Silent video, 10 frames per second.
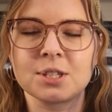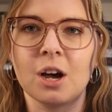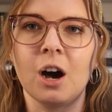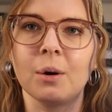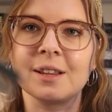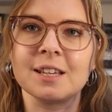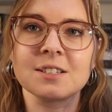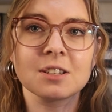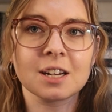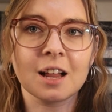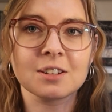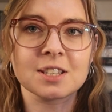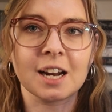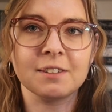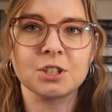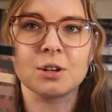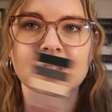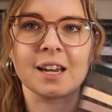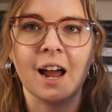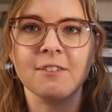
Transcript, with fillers: So these are the colors that I have chosen.